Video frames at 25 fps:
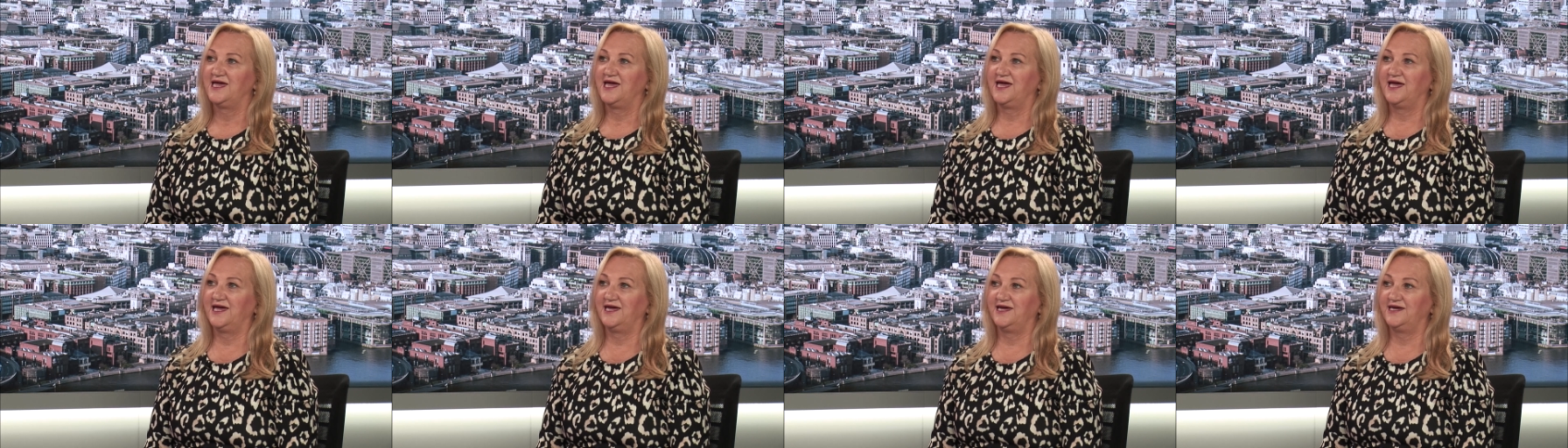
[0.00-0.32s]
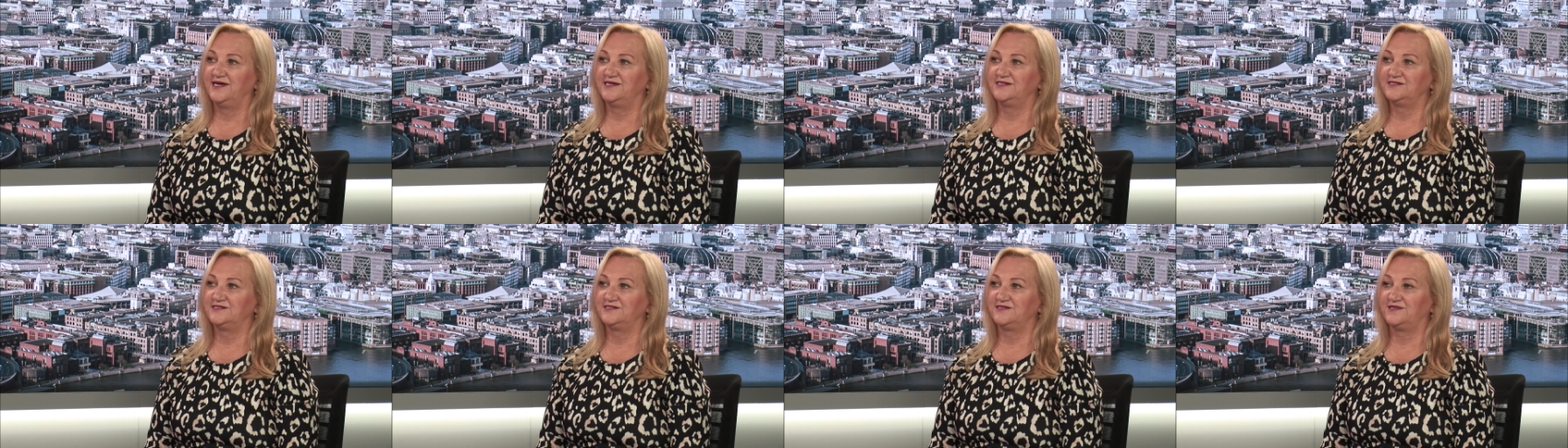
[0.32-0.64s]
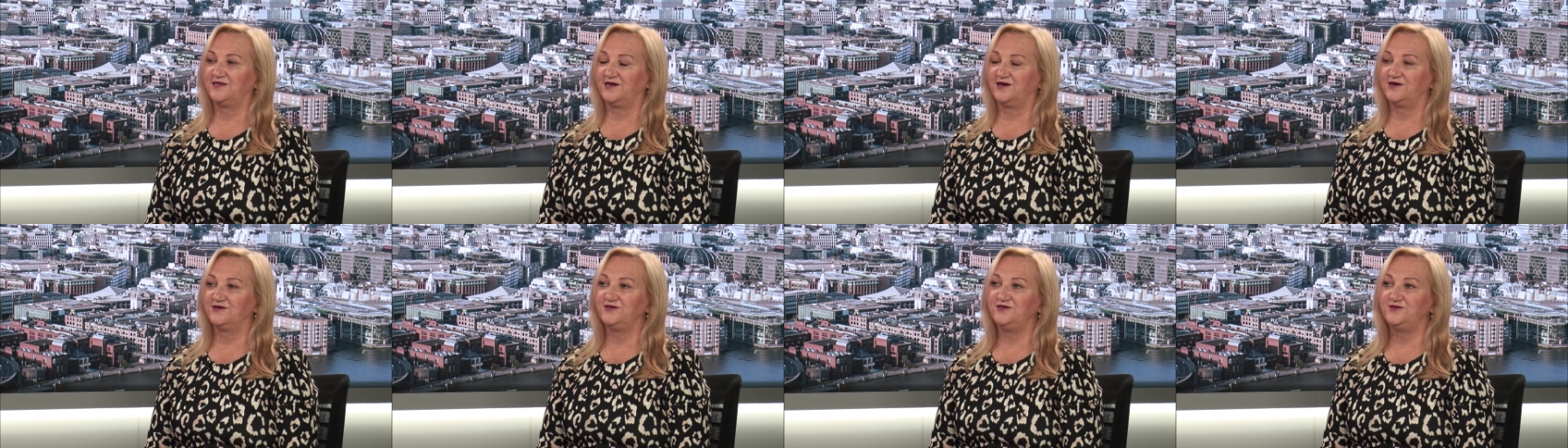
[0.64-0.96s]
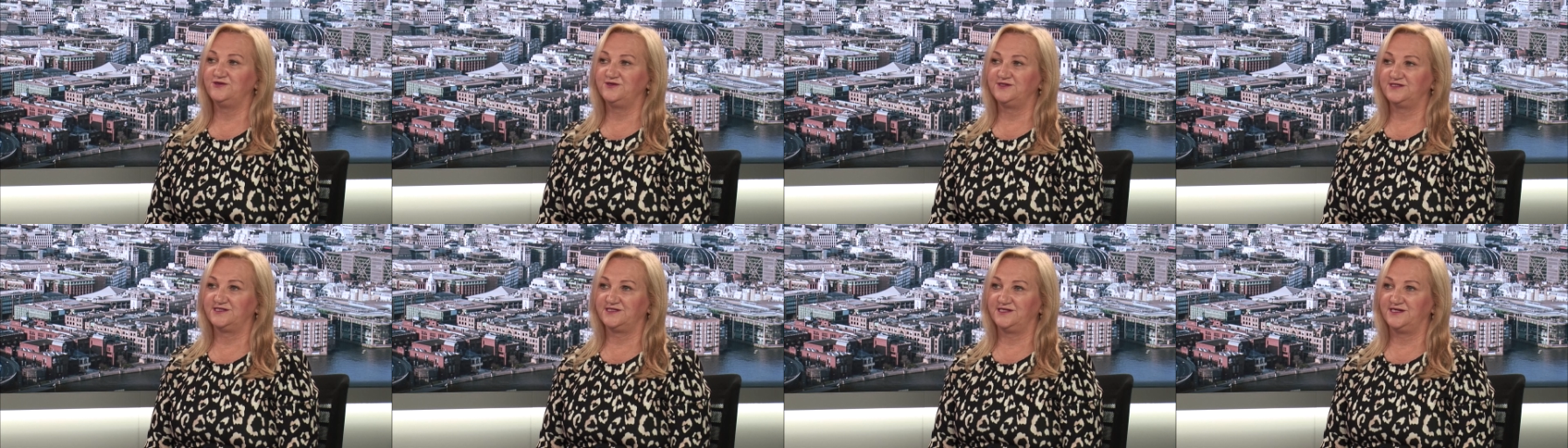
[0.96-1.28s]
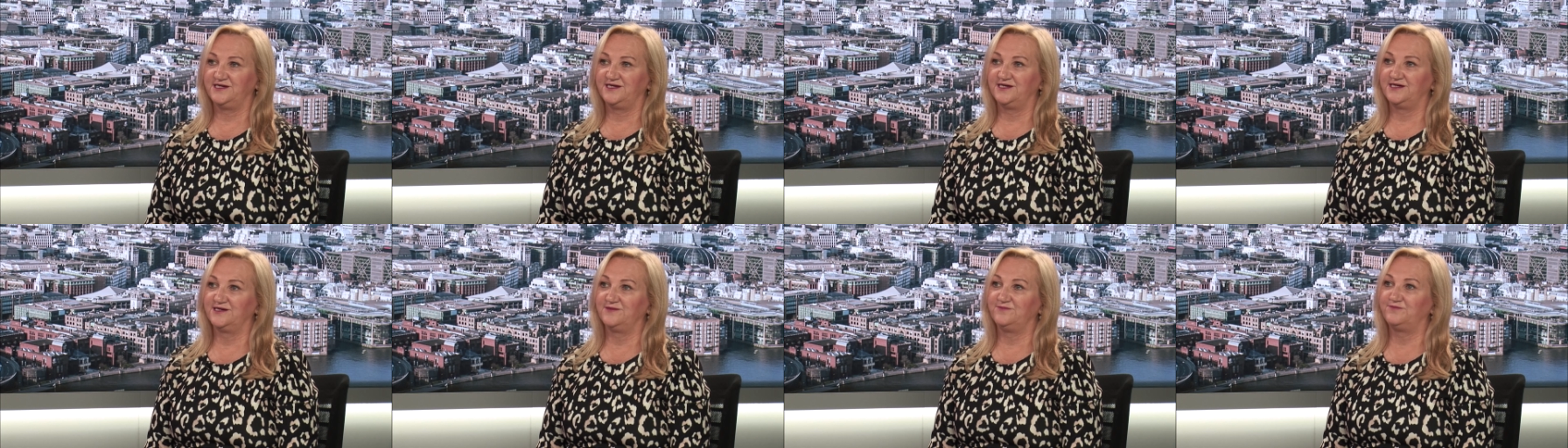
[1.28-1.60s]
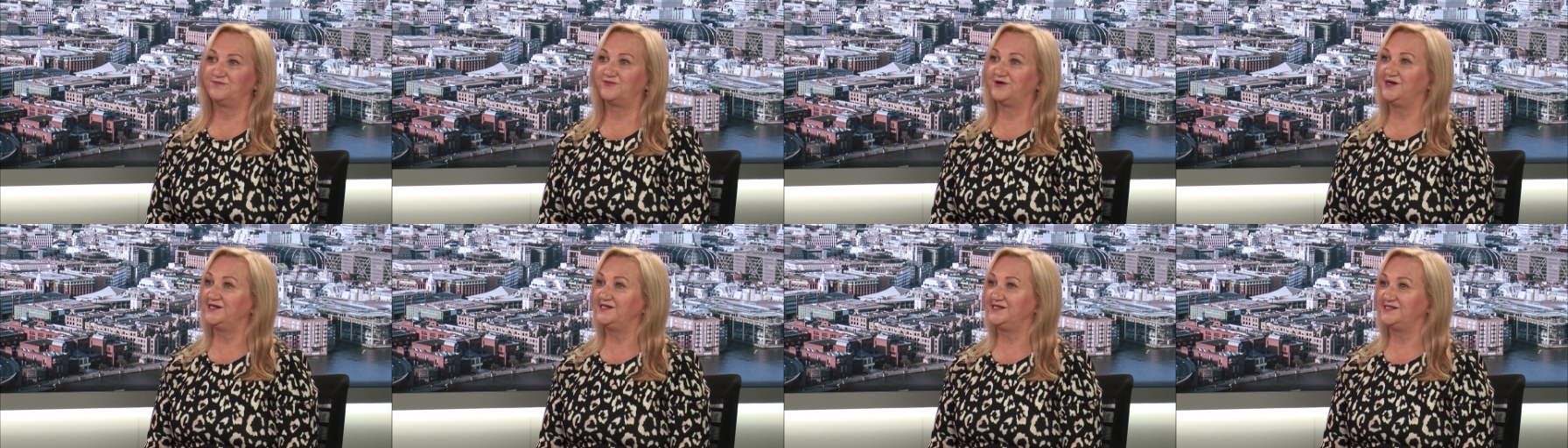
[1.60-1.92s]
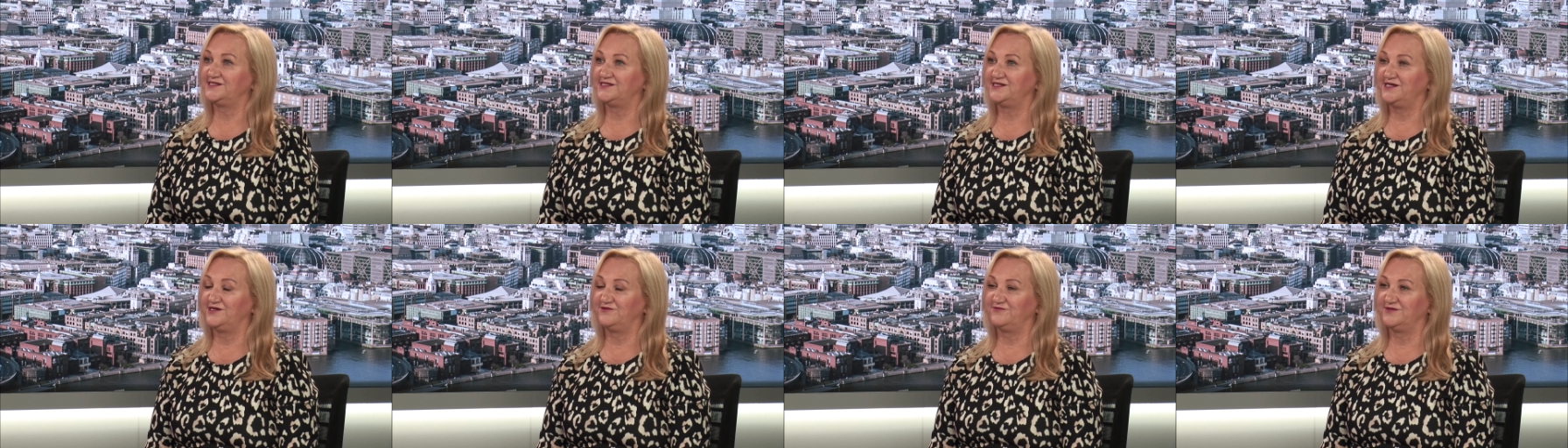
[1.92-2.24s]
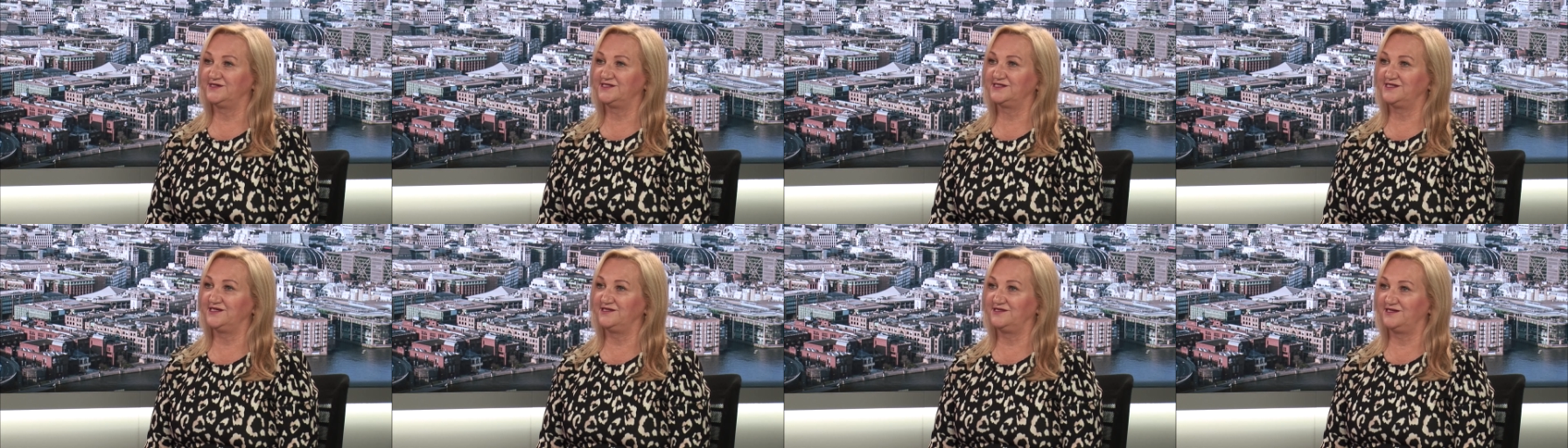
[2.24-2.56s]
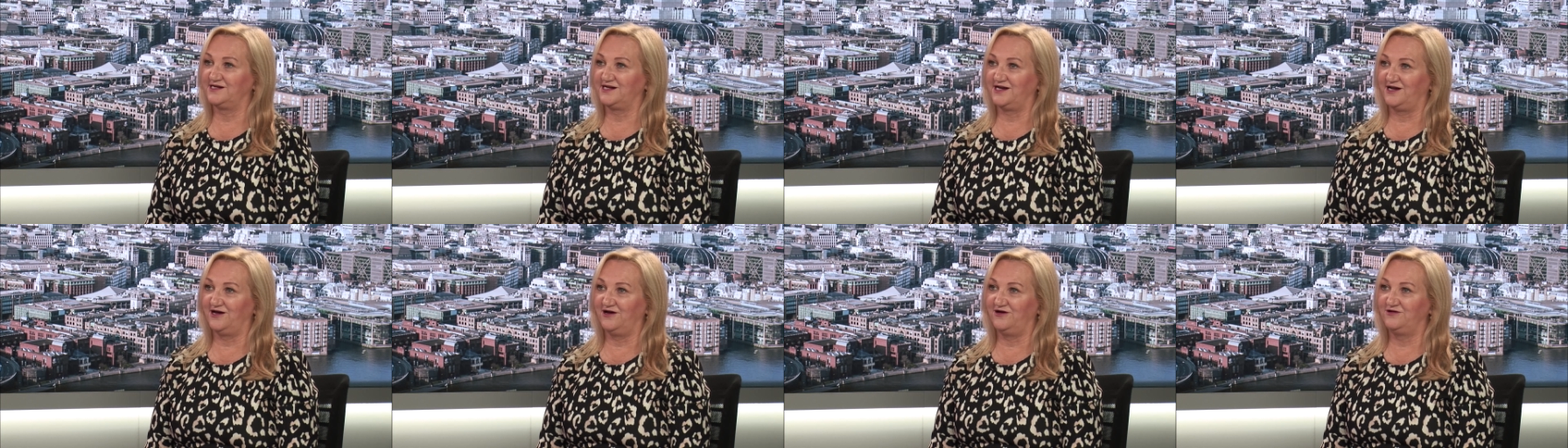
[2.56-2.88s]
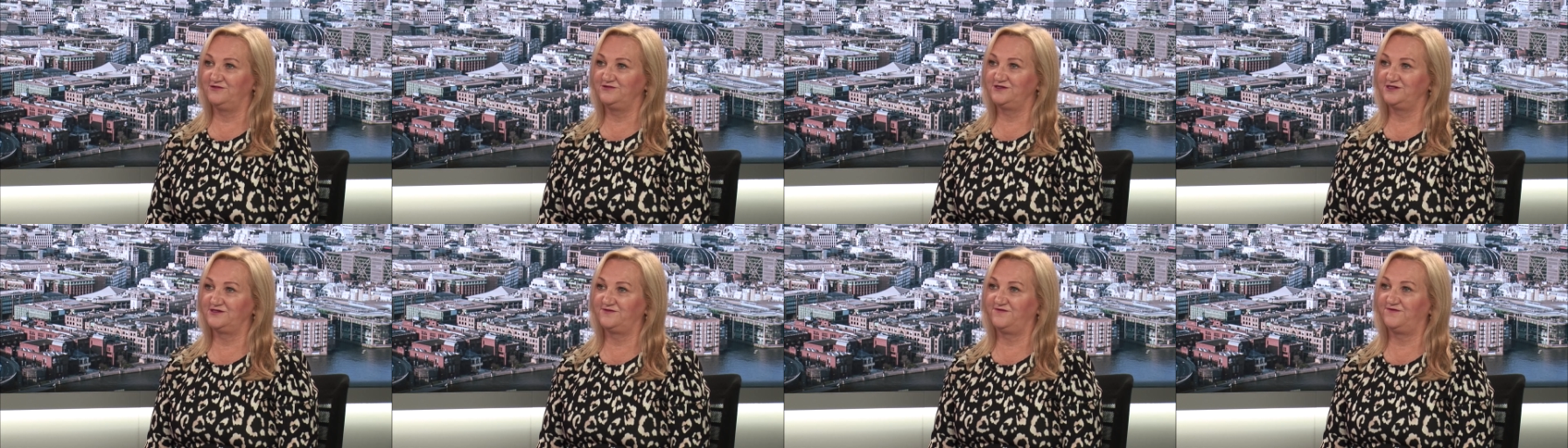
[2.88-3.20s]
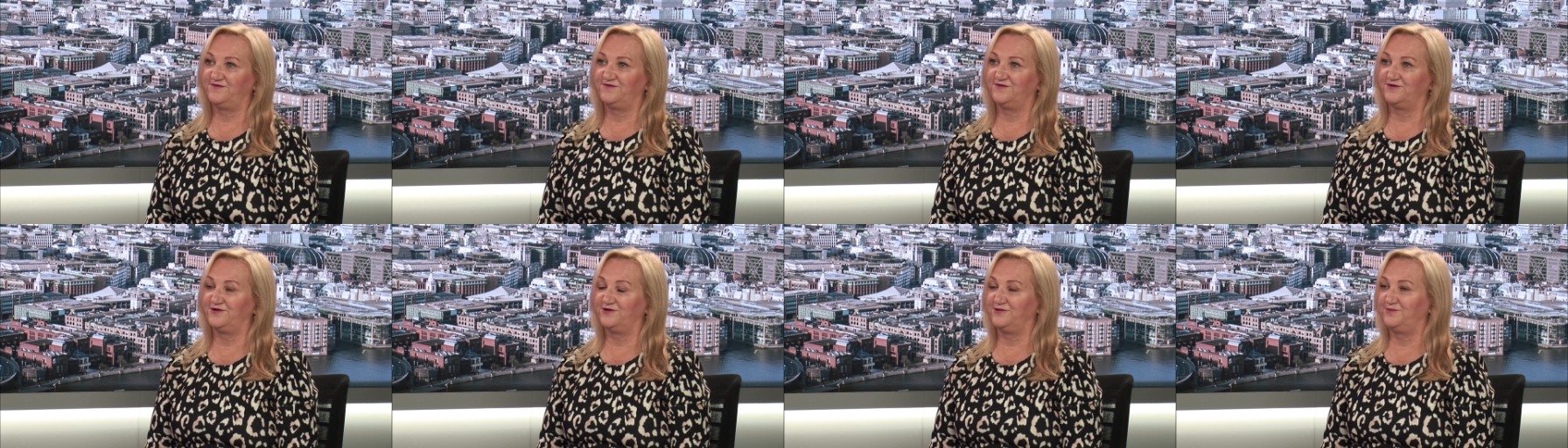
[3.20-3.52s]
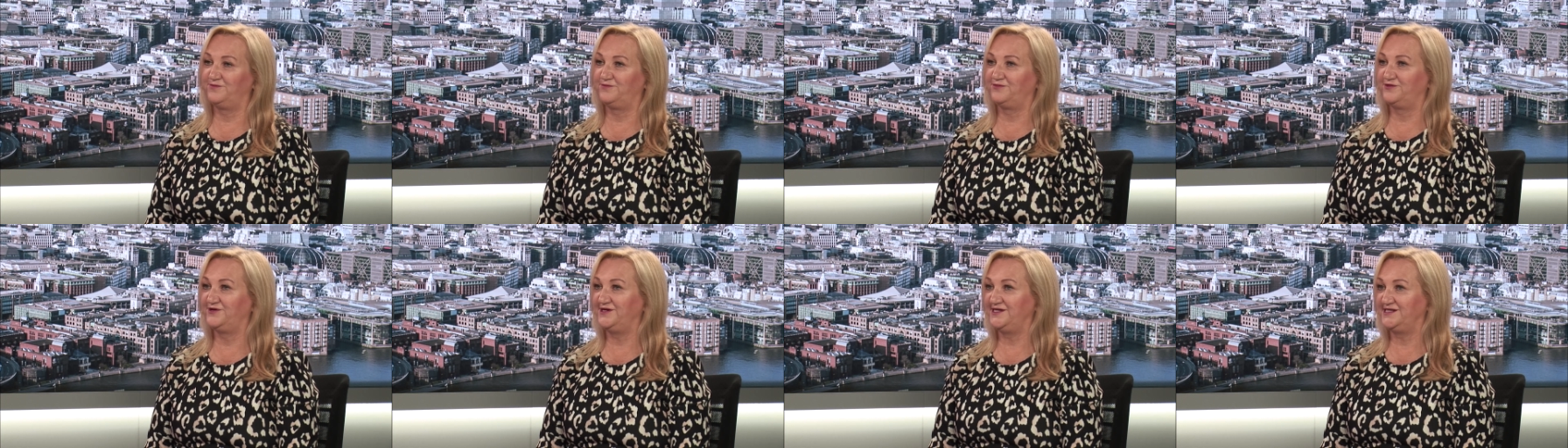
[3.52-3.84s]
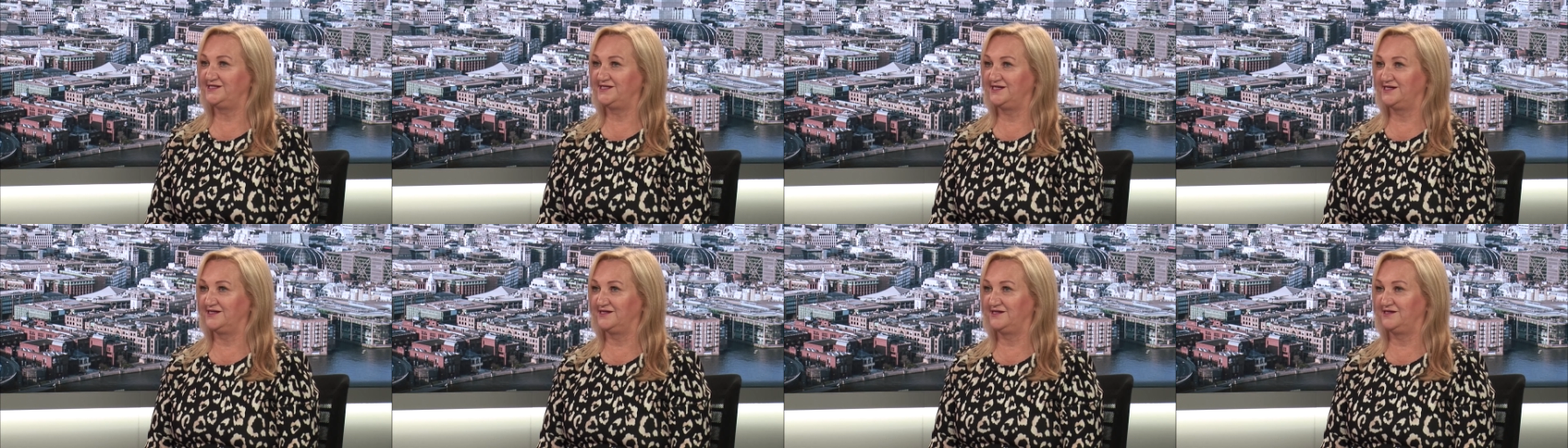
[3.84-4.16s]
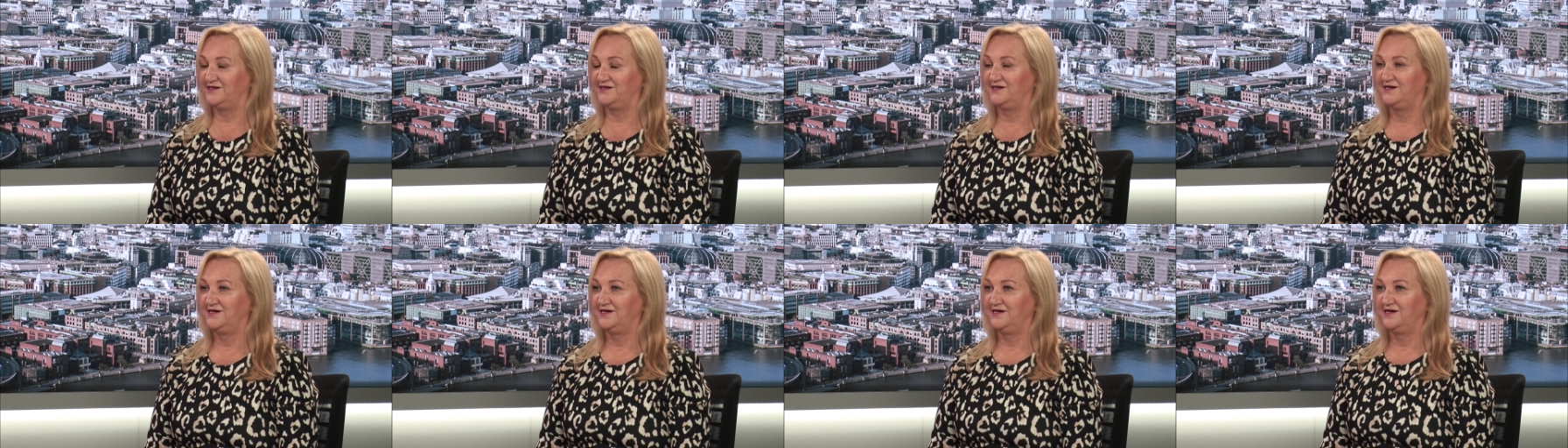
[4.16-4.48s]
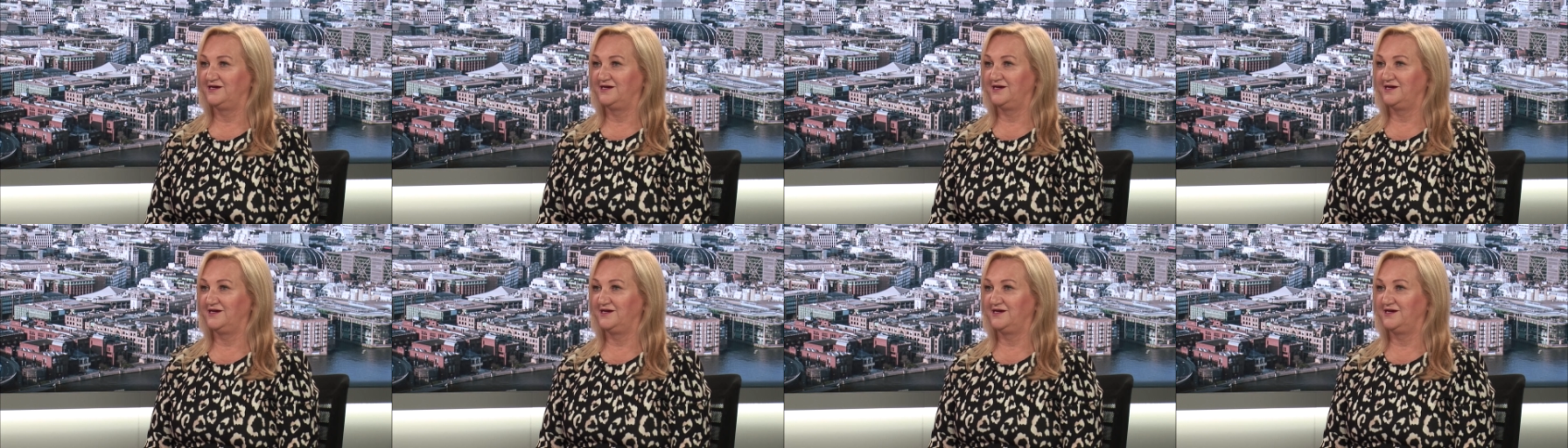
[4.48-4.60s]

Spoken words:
And they're using Brady C Risk in the cloud for pre-deal